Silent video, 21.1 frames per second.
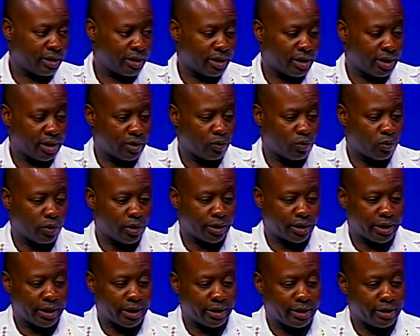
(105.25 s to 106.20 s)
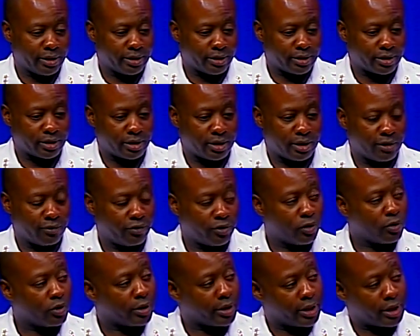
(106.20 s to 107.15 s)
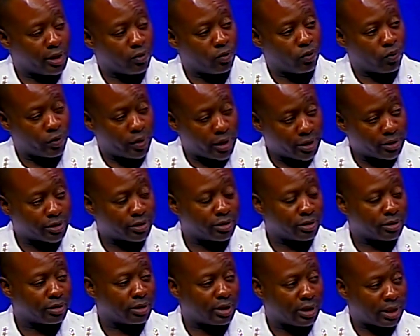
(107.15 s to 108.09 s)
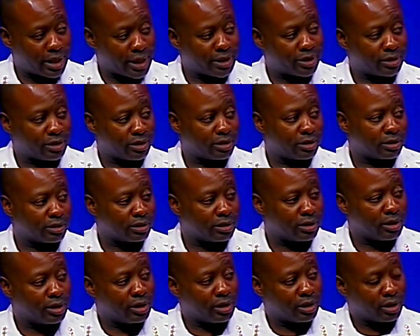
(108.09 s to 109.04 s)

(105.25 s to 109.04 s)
And what that is, if you are a registered licensed